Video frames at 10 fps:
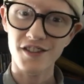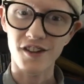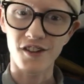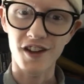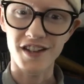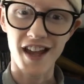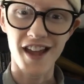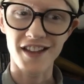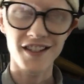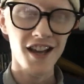It took a lot of
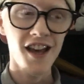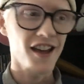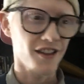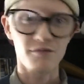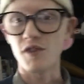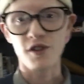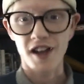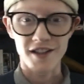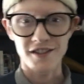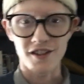takes. You
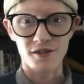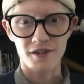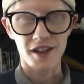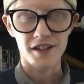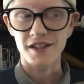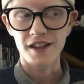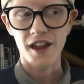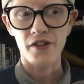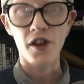guys don't get to see that